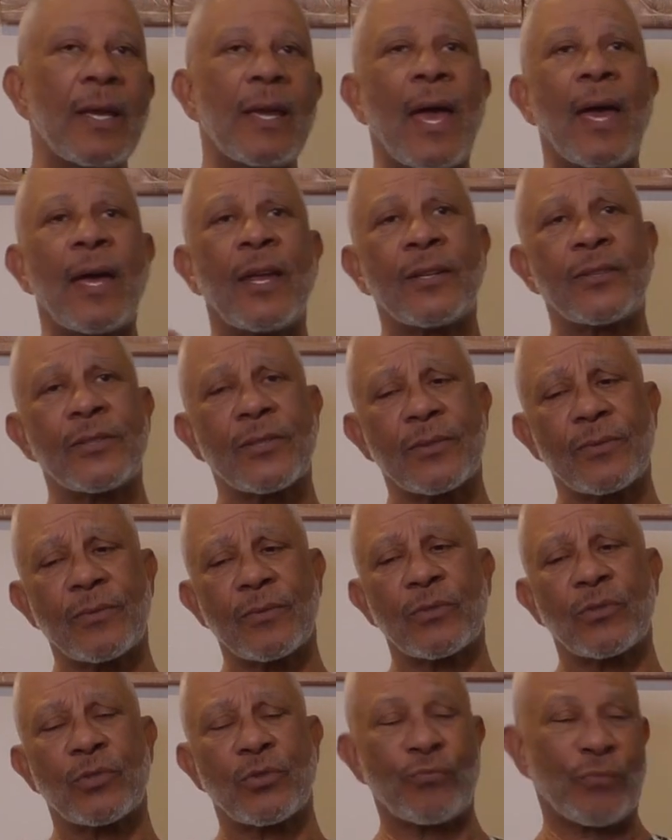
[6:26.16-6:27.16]
and
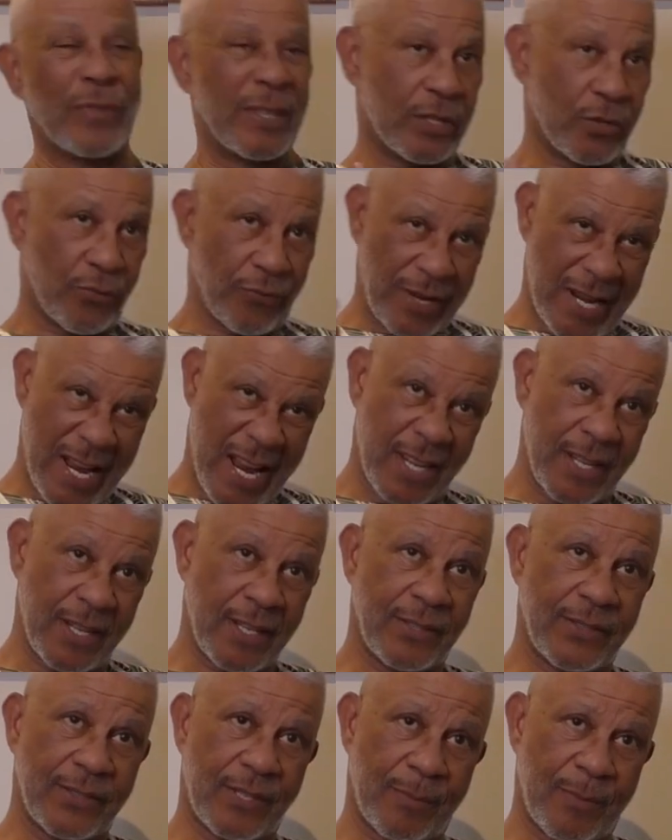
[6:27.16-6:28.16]

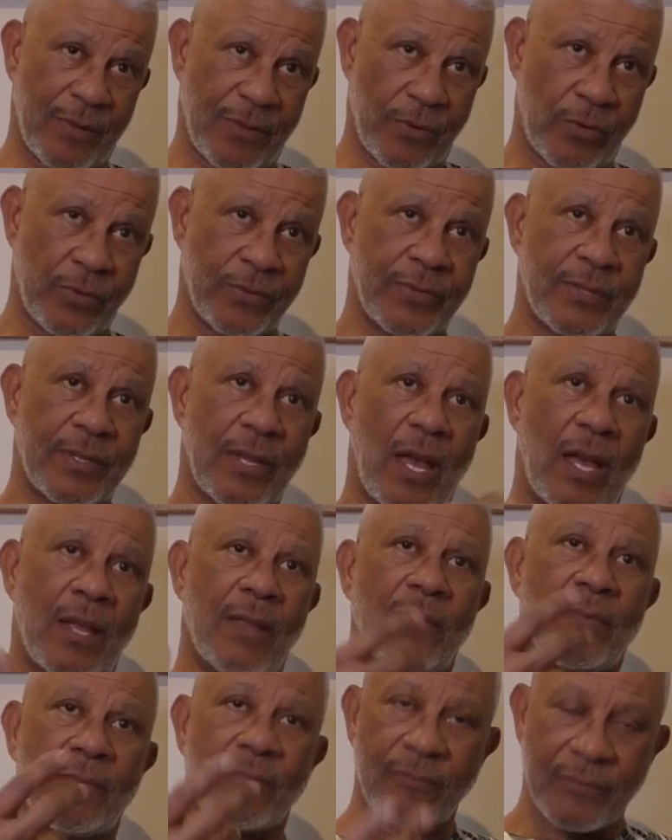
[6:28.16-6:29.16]
recreating some of those
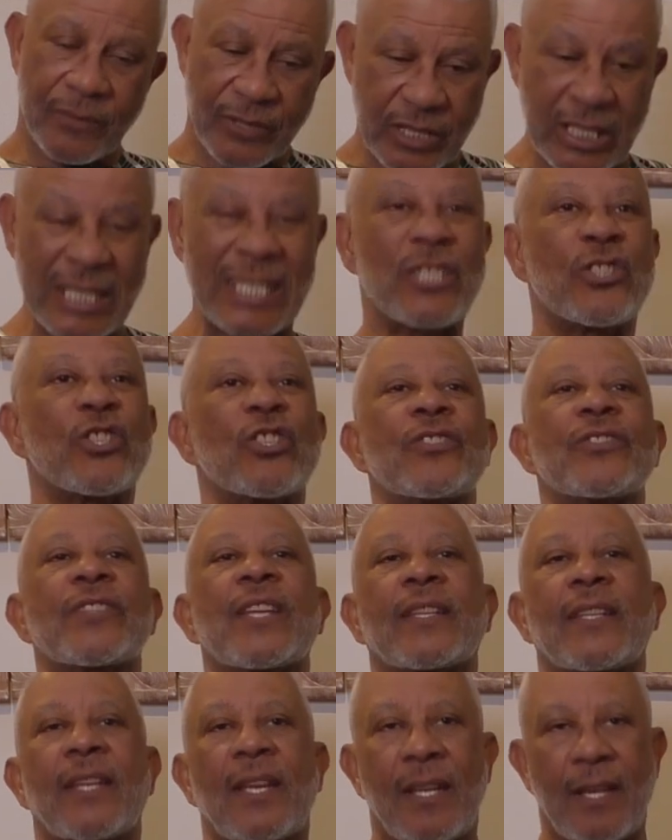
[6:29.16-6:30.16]
teachings
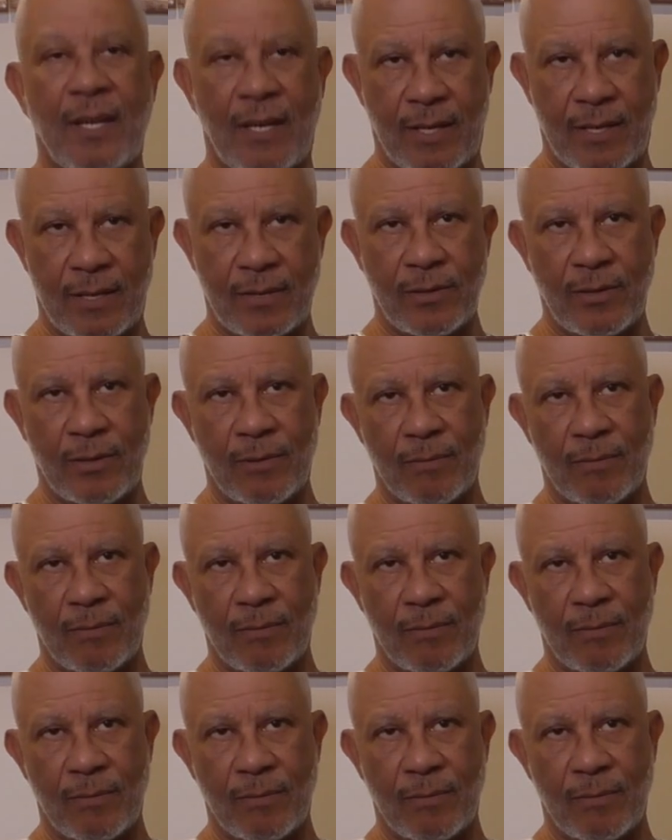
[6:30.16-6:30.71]
that they had